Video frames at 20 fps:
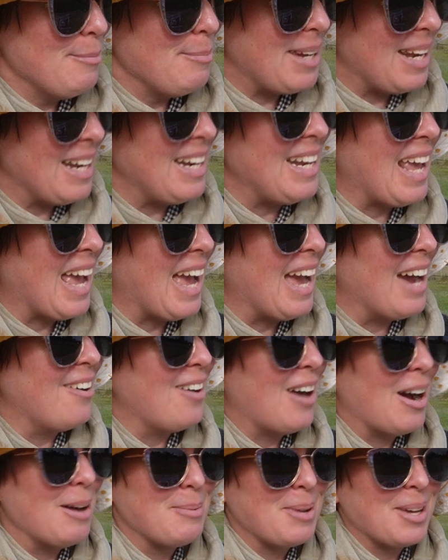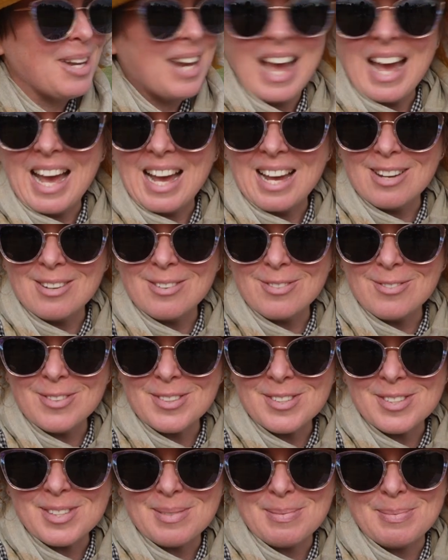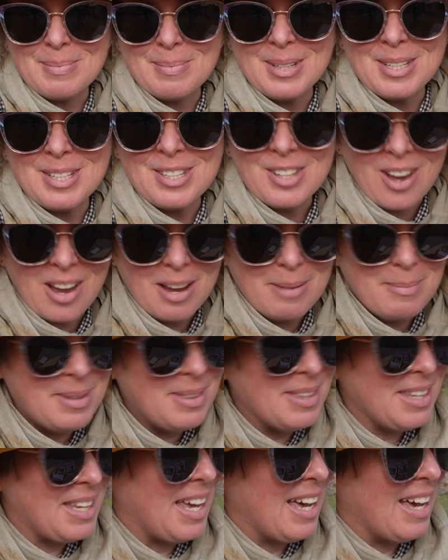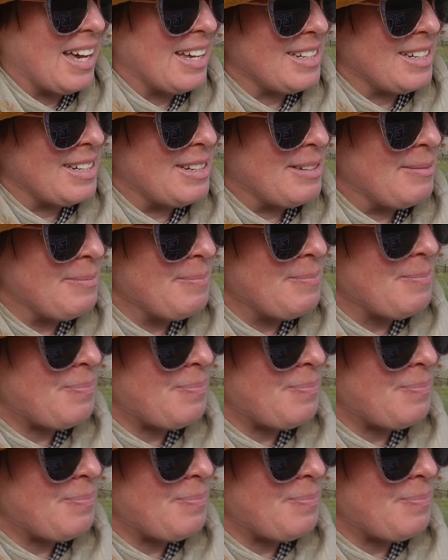But anyhow, I'm gonna have some time in the garden